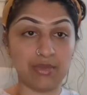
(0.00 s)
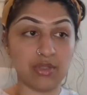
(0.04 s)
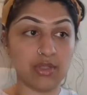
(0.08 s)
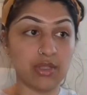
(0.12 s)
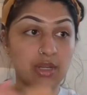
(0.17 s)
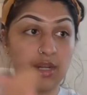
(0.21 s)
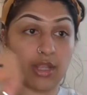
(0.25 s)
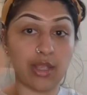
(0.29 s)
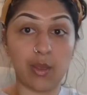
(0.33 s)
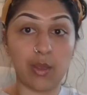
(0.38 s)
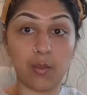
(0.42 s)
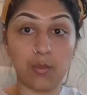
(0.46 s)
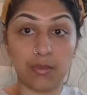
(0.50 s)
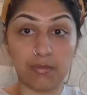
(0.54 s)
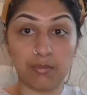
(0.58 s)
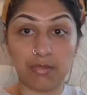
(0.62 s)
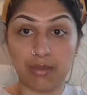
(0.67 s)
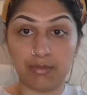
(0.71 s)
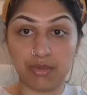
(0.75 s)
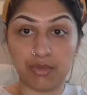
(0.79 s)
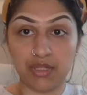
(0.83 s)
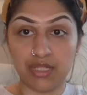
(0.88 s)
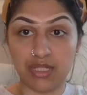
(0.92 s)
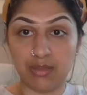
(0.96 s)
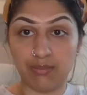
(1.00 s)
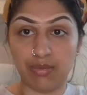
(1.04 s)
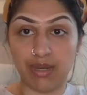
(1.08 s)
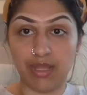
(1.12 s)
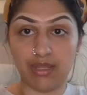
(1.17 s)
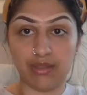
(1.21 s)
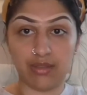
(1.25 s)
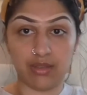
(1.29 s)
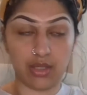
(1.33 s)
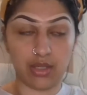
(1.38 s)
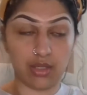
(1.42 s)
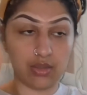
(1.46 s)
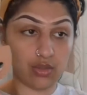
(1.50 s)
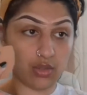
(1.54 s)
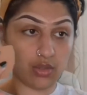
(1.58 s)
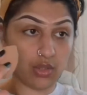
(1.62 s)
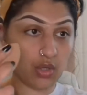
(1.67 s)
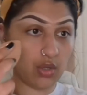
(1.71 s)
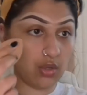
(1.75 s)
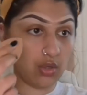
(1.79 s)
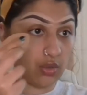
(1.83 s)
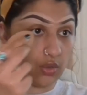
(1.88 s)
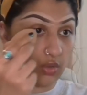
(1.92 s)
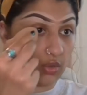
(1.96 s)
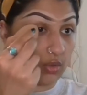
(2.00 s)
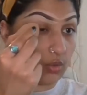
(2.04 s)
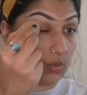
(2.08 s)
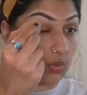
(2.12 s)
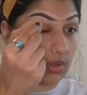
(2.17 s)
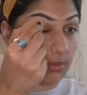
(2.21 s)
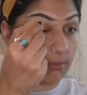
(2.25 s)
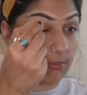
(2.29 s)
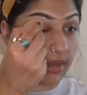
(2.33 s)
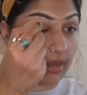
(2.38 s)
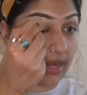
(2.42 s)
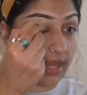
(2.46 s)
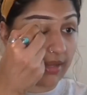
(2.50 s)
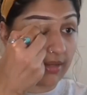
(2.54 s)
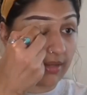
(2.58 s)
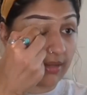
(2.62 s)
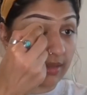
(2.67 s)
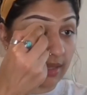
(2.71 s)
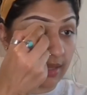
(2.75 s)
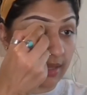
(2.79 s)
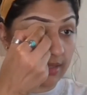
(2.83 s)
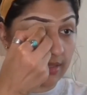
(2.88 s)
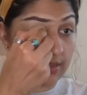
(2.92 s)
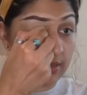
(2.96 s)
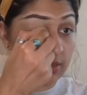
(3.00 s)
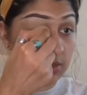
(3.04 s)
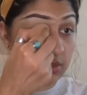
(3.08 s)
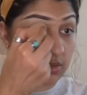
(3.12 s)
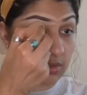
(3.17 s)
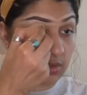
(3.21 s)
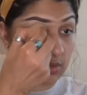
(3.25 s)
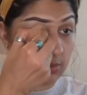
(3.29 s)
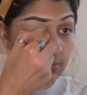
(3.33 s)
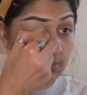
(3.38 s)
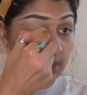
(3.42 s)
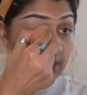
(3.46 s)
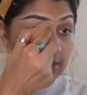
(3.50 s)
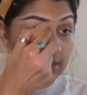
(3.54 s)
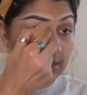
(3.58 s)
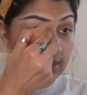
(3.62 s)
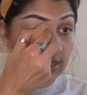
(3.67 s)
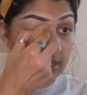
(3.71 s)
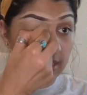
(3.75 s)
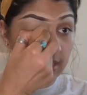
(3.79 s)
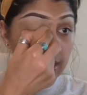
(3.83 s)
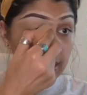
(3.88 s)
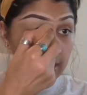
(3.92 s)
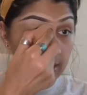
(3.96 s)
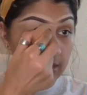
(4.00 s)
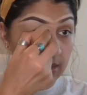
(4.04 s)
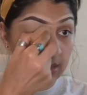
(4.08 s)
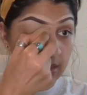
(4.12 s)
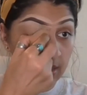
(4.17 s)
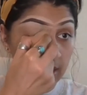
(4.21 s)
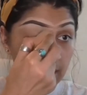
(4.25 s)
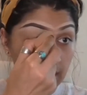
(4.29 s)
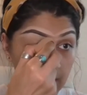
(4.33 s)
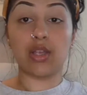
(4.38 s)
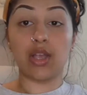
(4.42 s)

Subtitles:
just going to go in with my beauty blender to blend that into my skin.